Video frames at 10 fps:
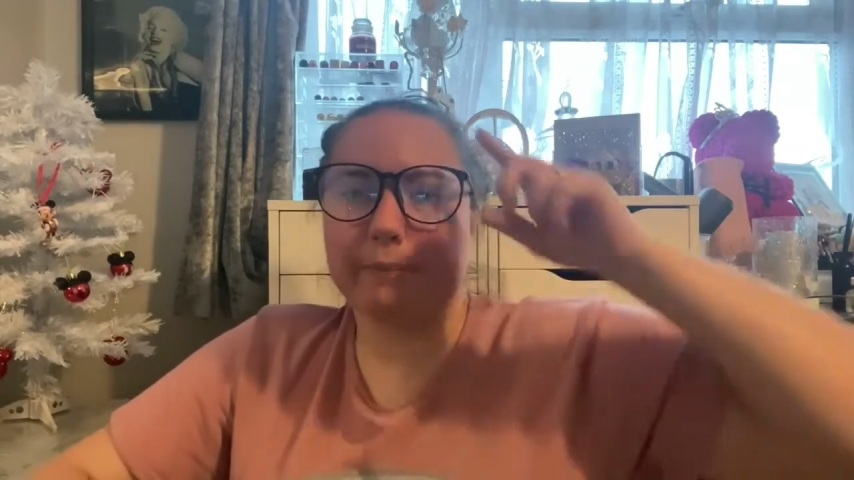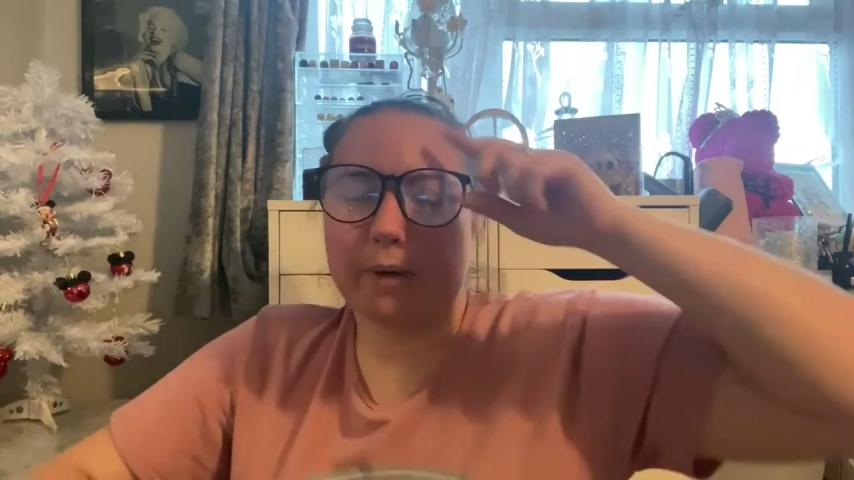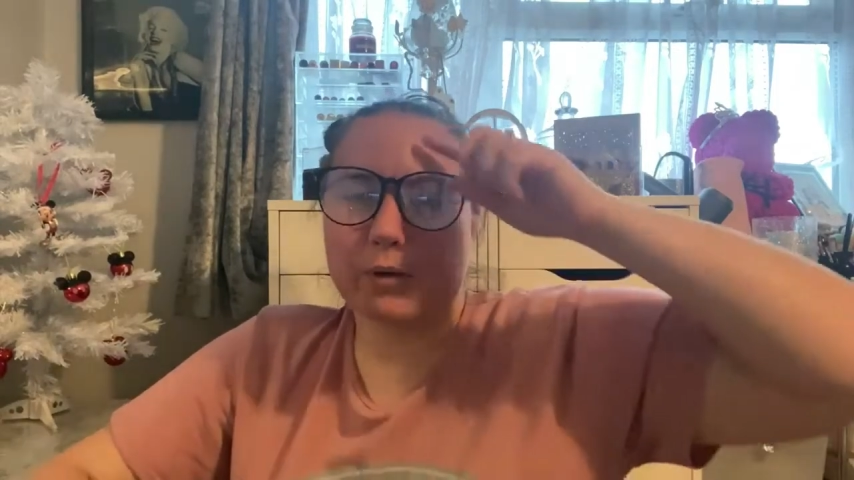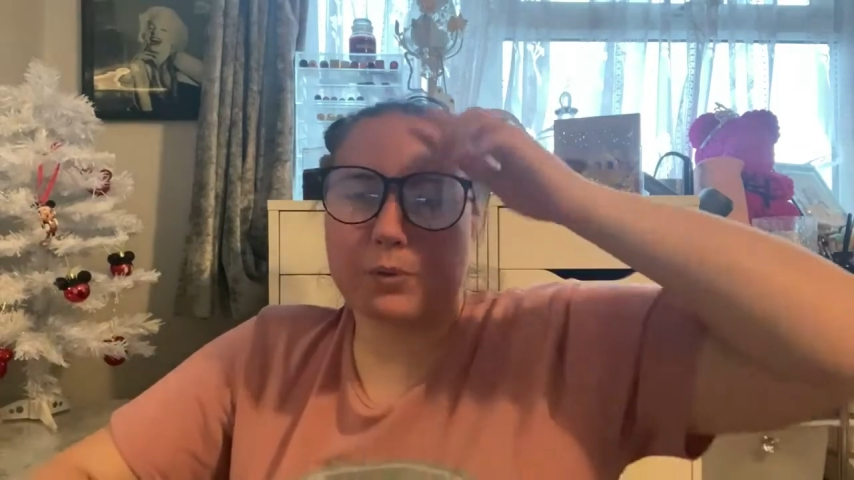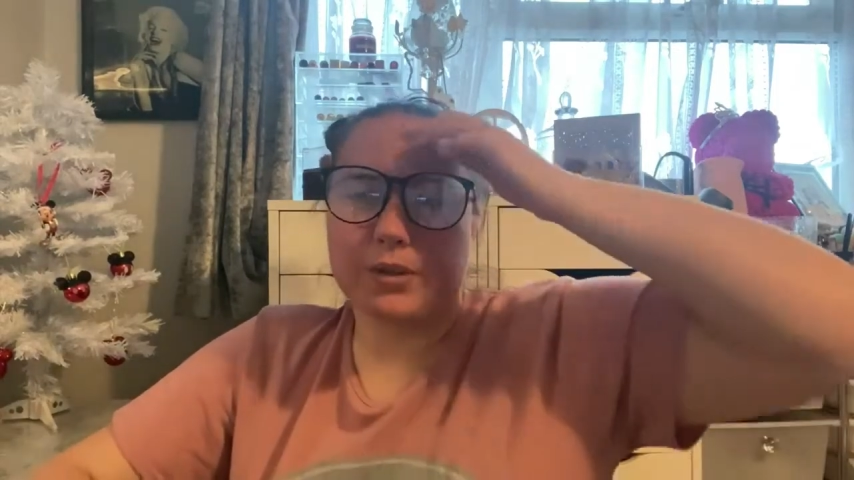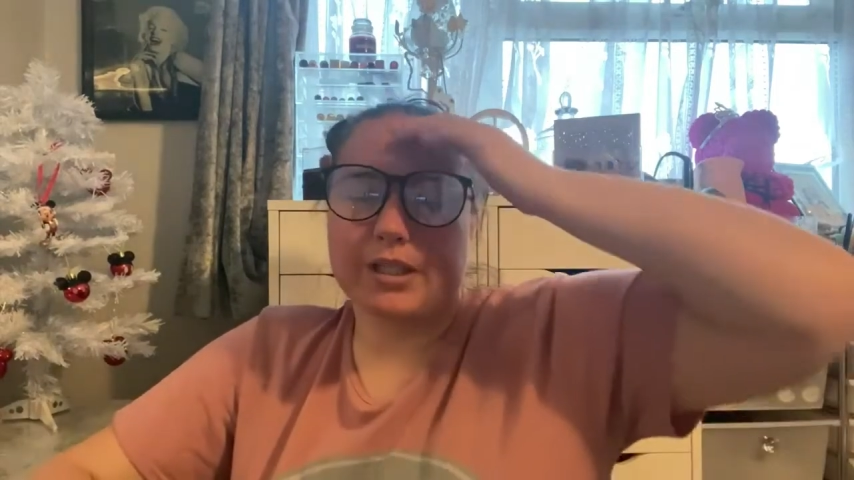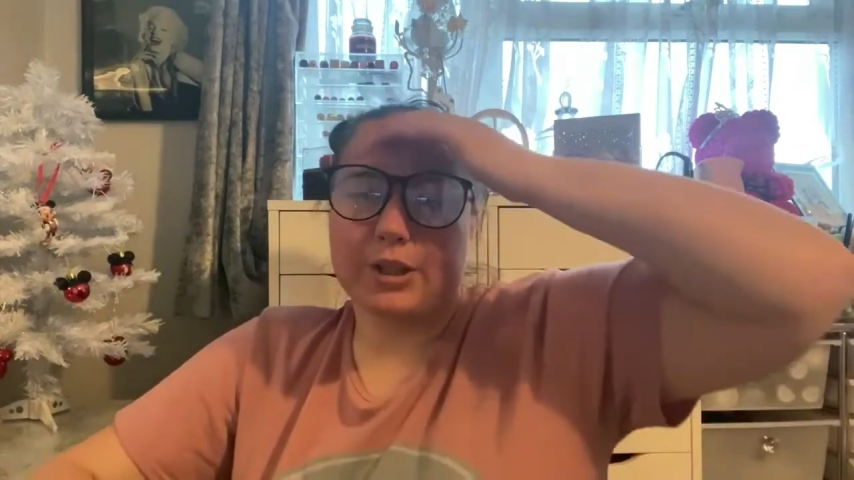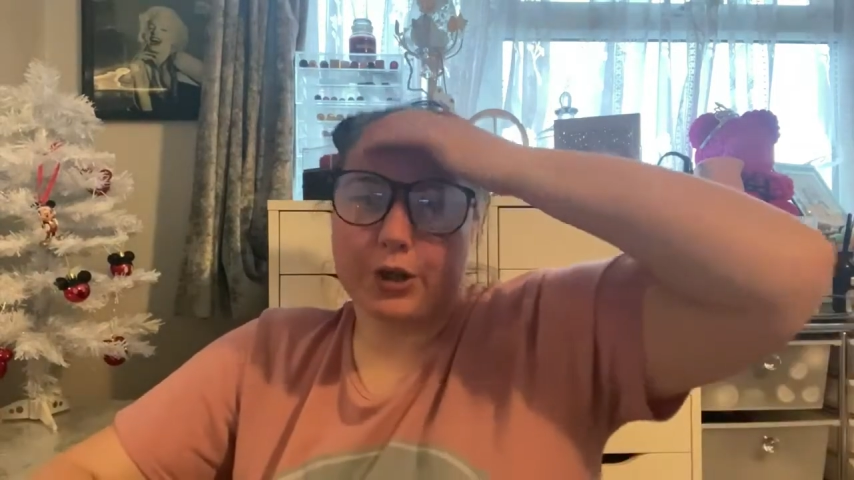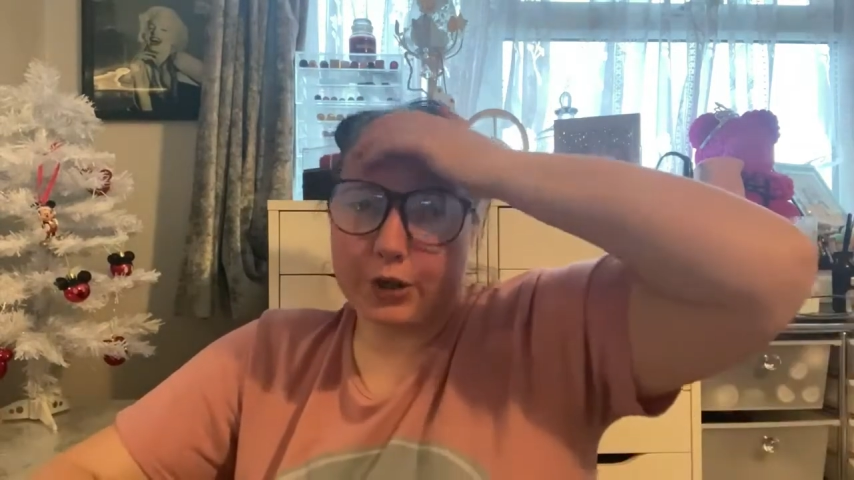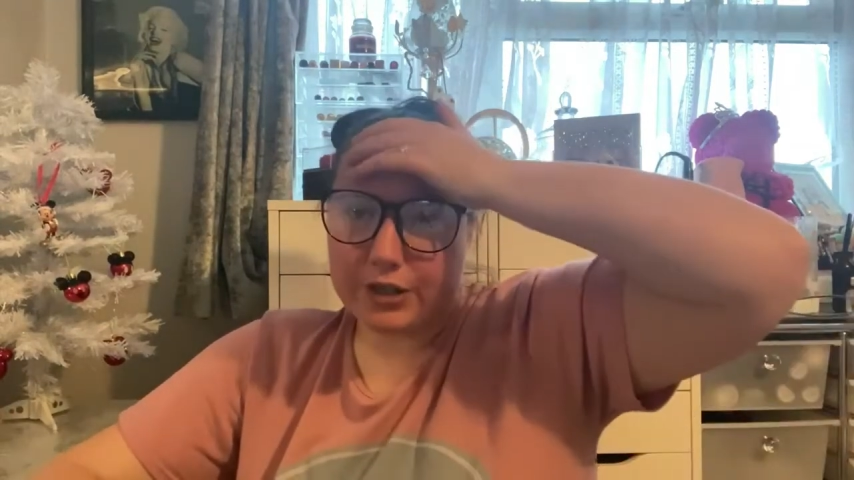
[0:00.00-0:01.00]
Most
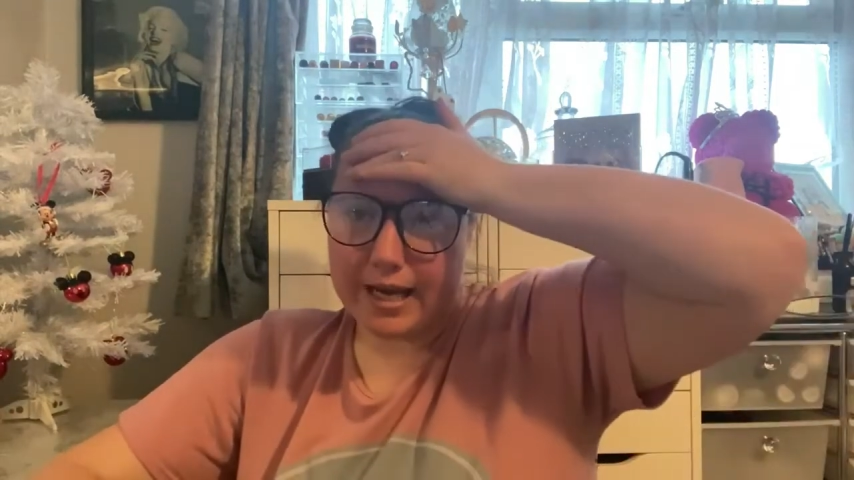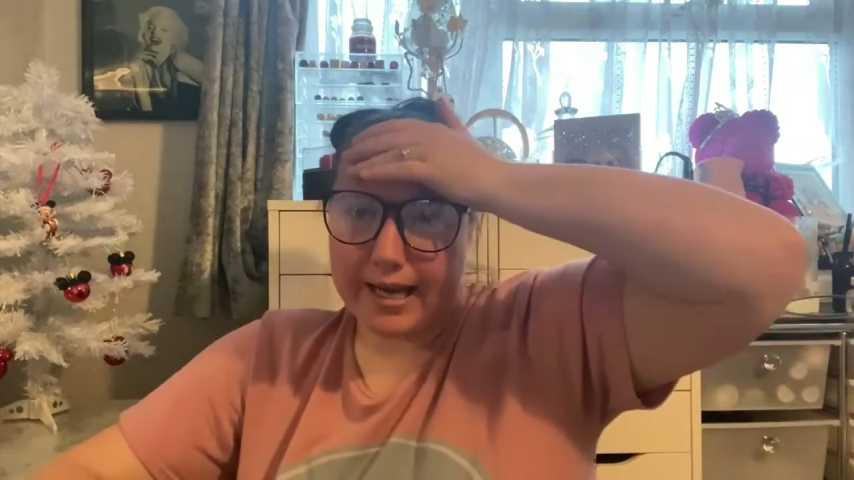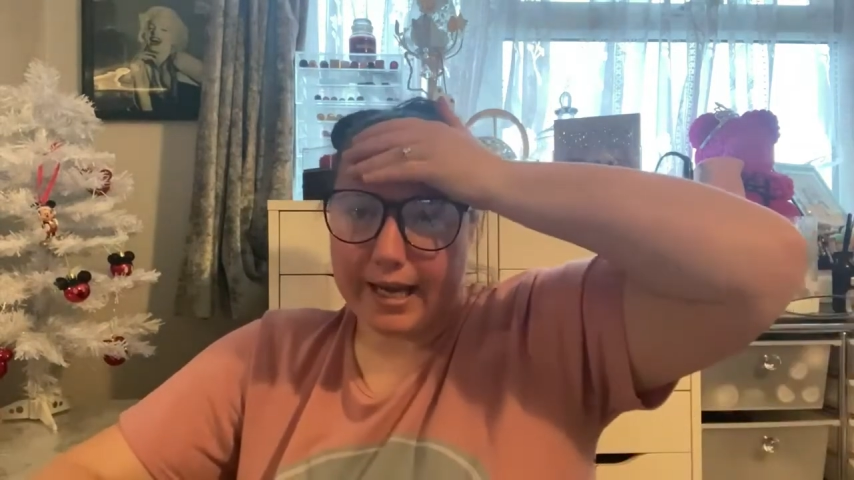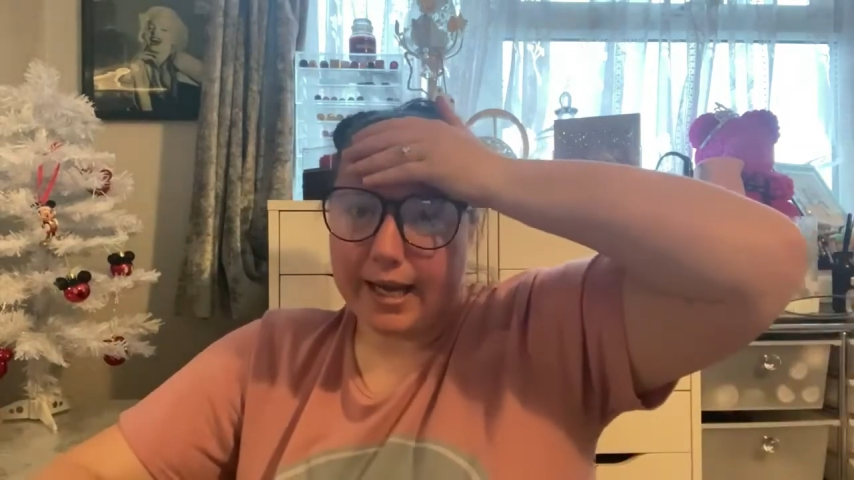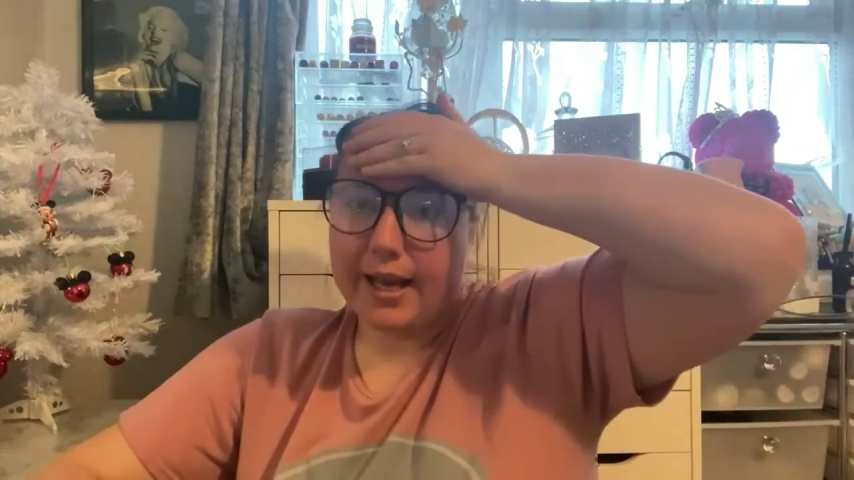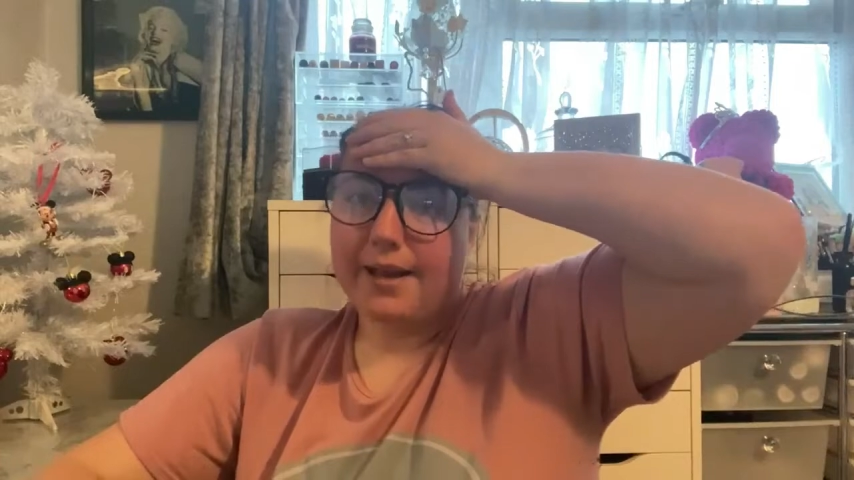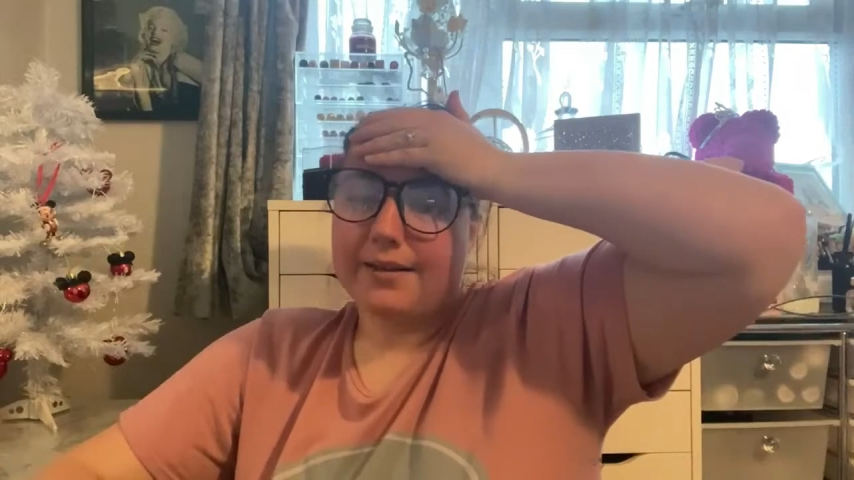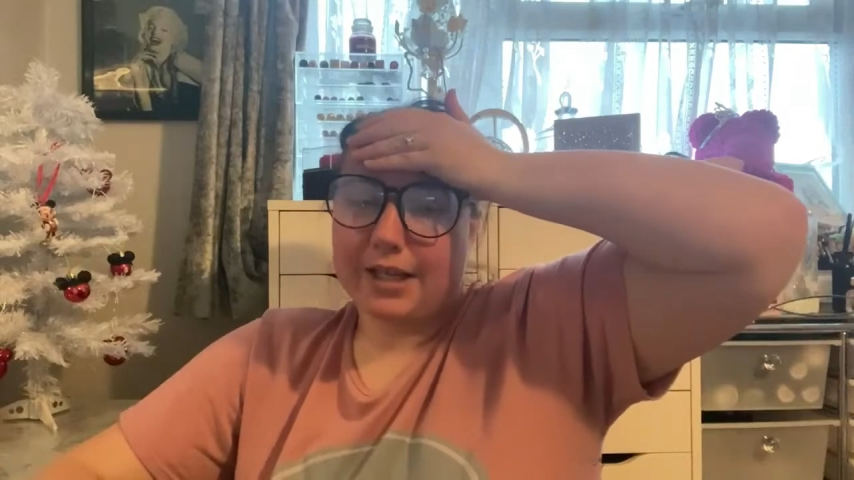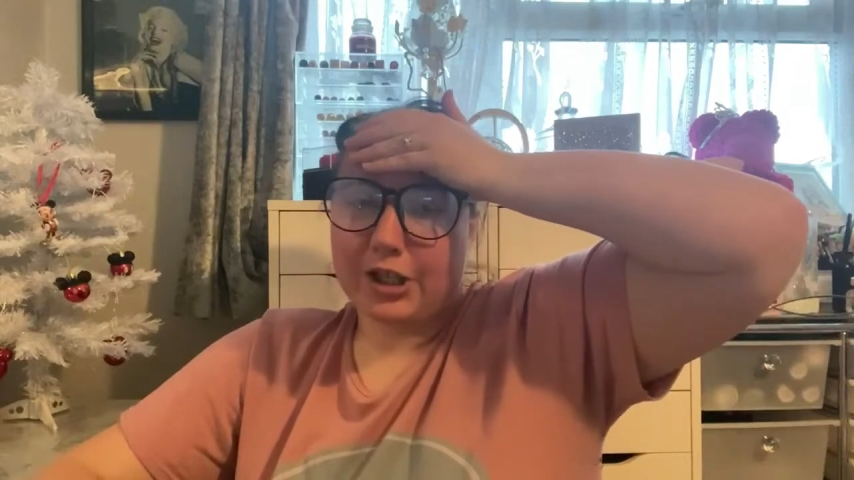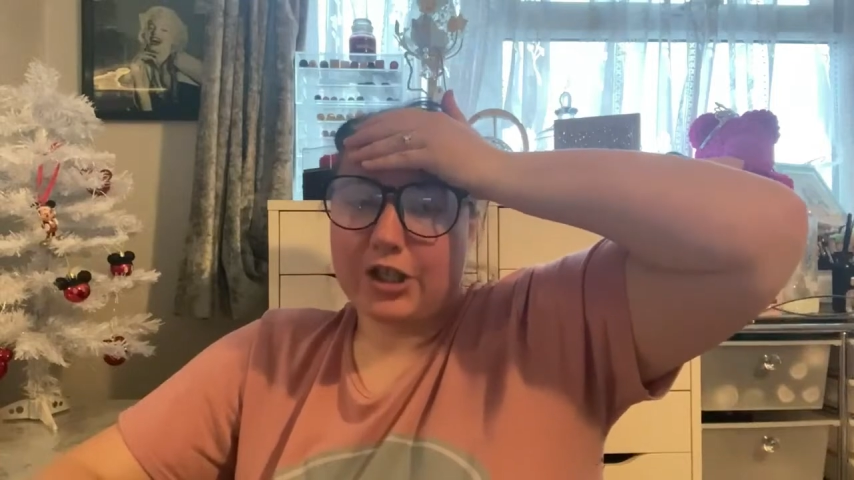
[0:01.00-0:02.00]
Wanted hoodie
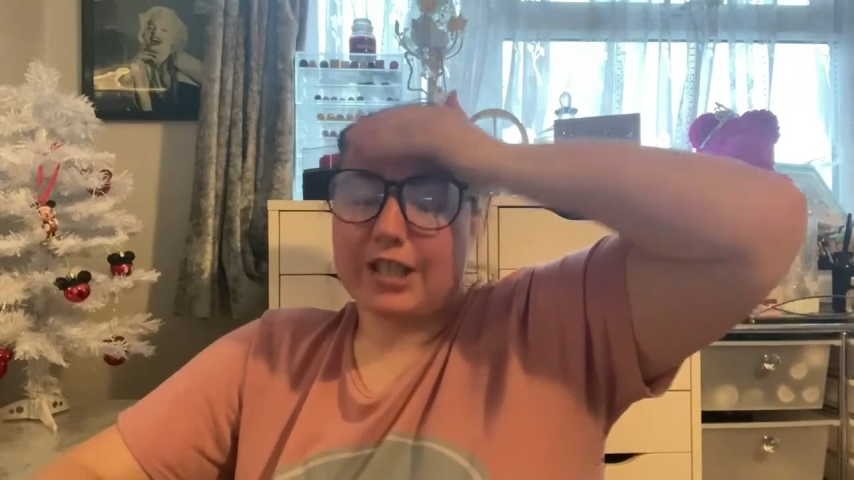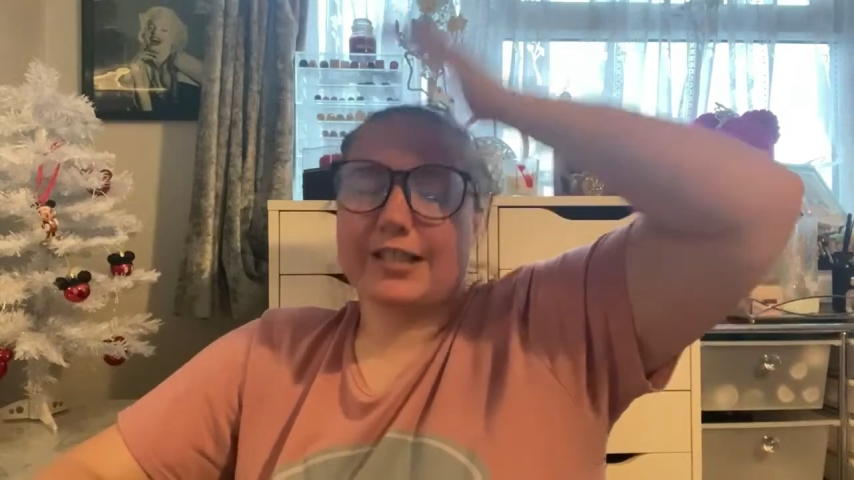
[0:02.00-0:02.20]
this year.